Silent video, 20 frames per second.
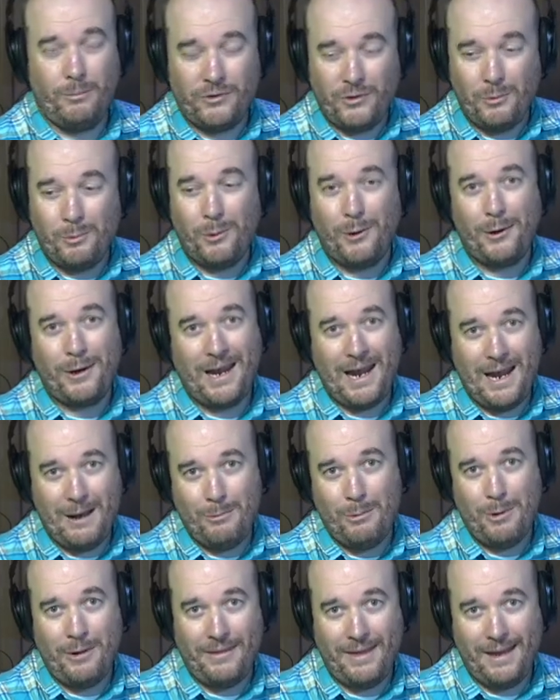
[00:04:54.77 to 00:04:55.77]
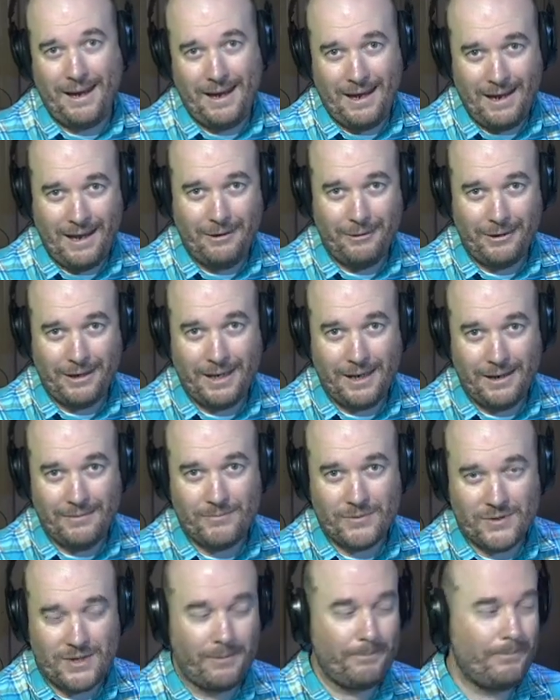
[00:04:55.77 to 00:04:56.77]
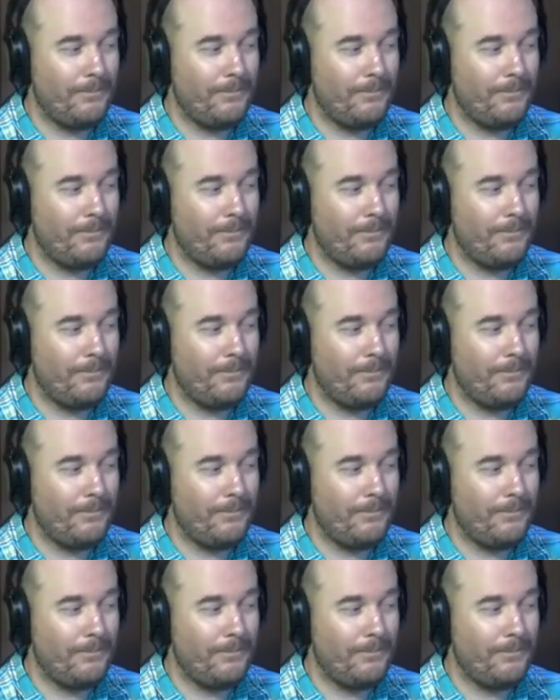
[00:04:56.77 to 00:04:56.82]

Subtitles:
to work out what they are. Okay, so